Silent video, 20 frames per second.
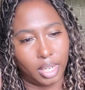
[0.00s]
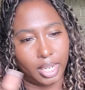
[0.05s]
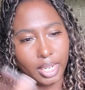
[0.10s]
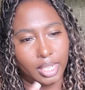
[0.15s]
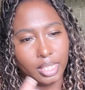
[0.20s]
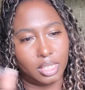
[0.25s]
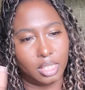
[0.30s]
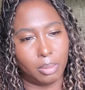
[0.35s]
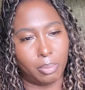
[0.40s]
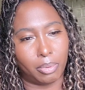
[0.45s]

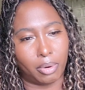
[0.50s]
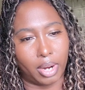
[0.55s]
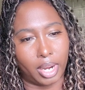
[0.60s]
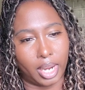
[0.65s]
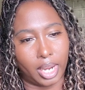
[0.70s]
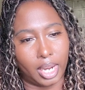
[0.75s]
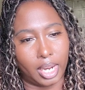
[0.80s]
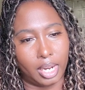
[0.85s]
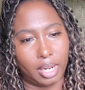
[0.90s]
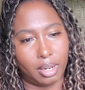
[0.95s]
Easy
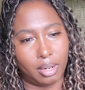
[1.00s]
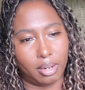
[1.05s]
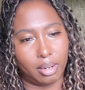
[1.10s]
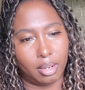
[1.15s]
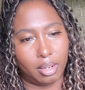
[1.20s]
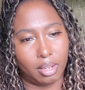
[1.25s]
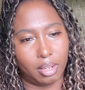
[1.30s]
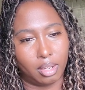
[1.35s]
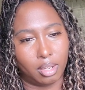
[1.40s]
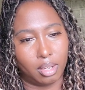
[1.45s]
Braid
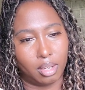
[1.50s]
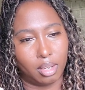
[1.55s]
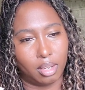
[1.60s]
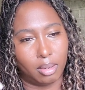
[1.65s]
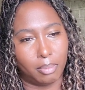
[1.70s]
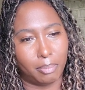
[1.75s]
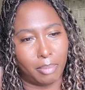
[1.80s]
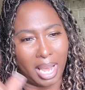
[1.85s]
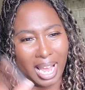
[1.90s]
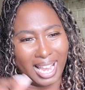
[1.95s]

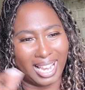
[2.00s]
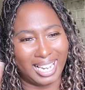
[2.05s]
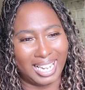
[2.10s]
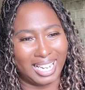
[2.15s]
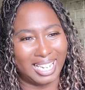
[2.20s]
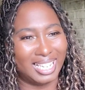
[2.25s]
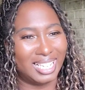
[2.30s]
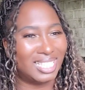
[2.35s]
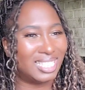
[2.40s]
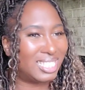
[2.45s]
by
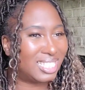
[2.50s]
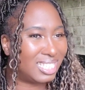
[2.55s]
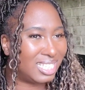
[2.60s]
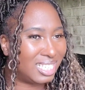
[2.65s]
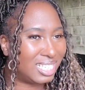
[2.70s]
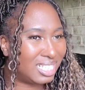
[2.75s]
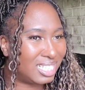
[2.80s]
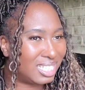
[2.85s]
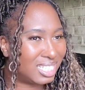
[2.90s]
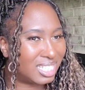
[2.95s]

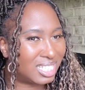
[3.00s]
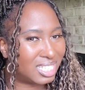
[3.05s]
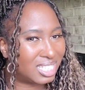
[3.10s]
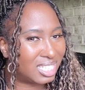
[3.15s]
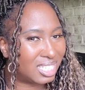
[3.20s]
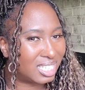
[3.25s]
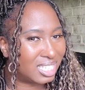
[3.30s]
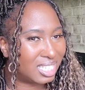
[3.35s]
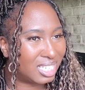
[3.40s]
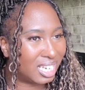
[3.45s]
Innocence,
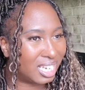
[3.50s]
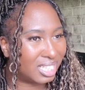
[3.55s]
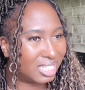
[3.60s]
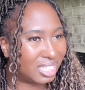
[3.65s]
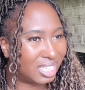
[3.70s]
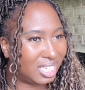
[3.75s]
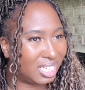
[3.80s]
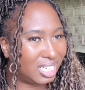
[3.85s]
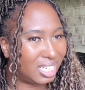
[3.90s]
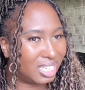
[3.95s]
I
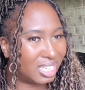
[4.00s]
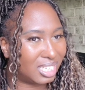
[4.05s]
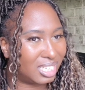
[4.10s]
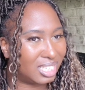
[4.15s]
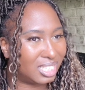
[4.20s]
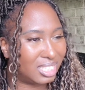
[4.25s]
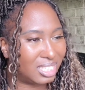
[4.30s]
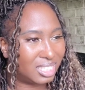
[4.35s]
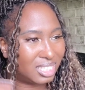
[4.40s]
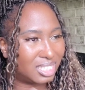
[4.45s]
think
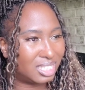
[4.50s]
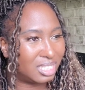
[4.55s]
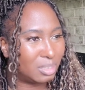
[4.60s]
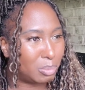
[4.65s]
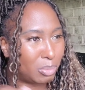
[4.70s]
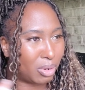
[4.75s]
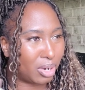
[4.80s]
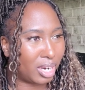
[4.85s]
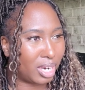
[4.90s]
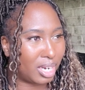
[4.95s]
is the
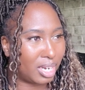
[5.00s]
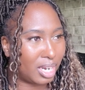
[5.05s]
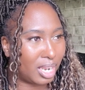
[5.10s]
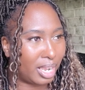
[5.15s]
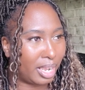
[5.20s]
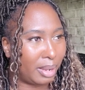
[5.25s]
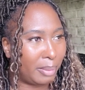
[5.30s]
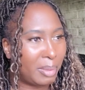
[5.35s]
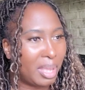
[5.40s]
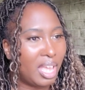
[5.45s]
brand
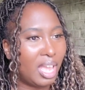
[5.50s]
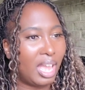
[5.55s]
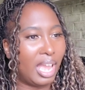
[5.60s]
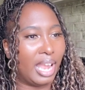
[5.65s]
name.